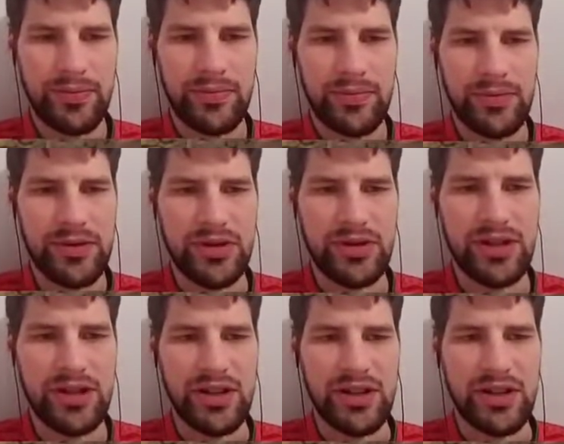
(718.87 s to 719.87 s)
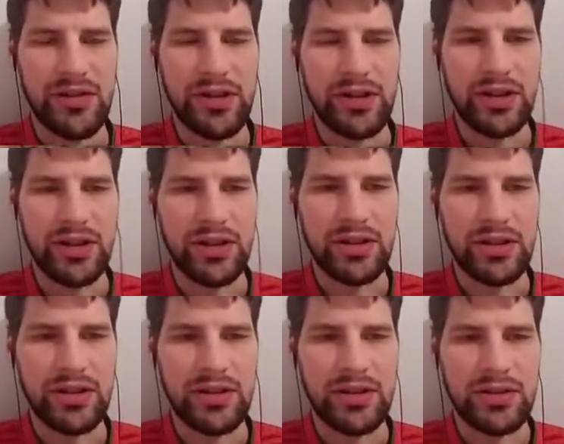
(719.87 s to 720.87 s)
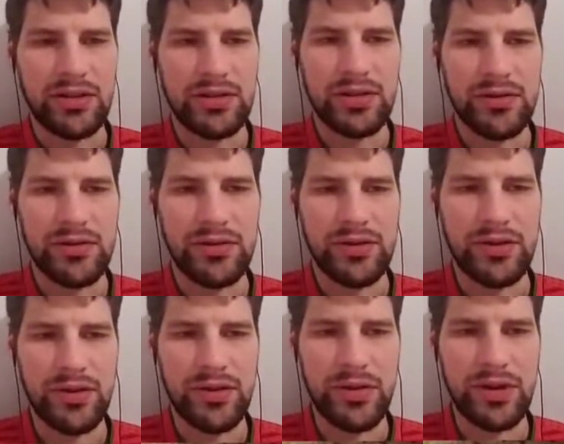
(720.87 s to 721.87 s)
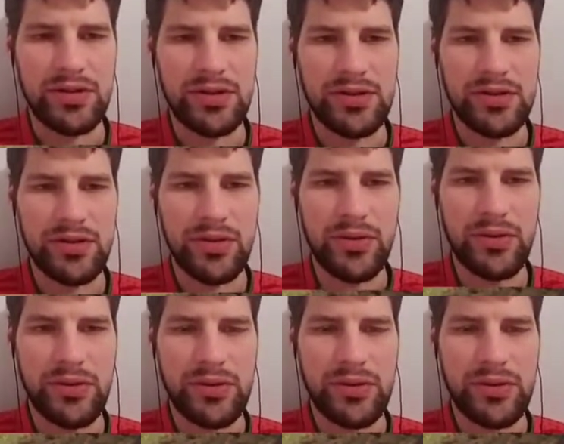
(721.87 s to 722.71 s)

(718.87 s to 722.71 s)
And so he's not going to have that king going into the core.